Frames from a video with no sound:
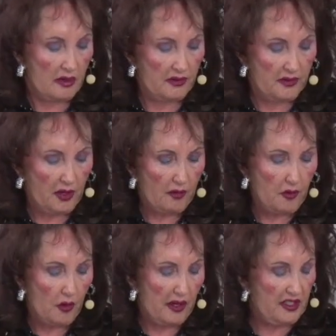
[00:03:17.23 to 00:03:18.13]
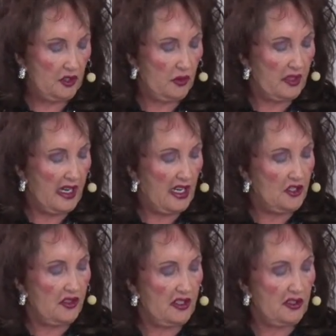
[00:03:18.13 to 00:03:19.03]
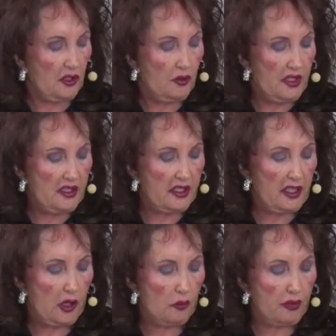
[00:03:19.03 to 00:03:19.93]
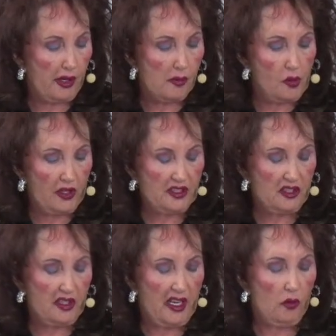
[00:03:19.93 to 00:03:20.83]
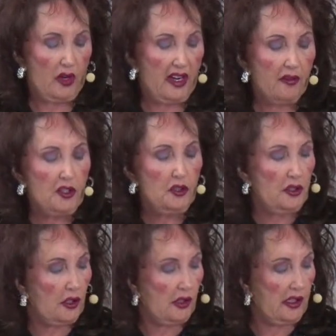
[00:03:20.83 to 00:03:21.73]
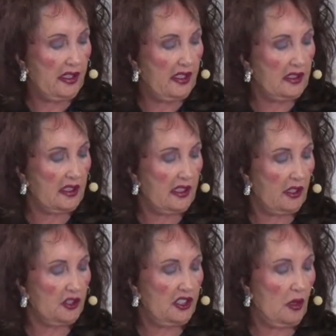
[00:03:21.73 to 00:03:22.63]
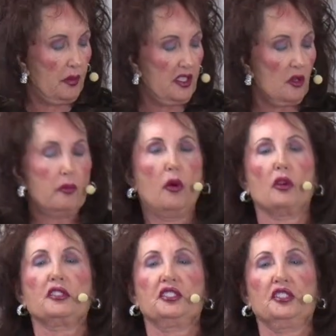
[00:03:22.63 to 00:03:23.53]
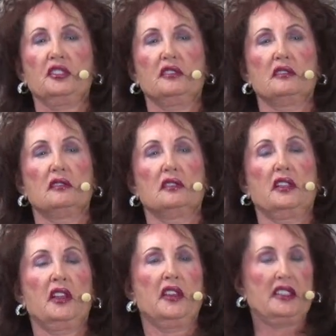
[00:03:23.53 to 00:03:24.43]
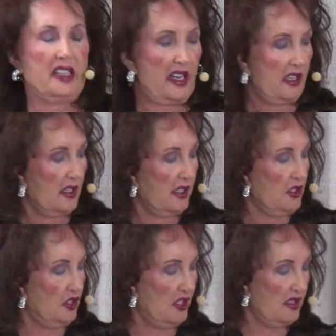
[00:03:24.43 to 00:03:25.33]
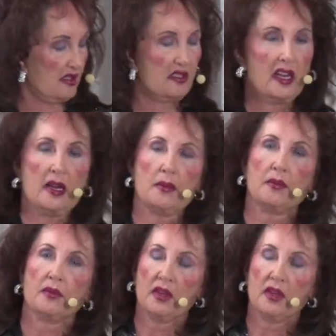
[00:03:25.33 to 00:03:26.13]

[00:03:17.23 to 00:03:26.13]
Therefore, as you engage in this decree and declare prayer points today, whatever you decree and declare shall be your portion. And then they tack on, in Jesus' name.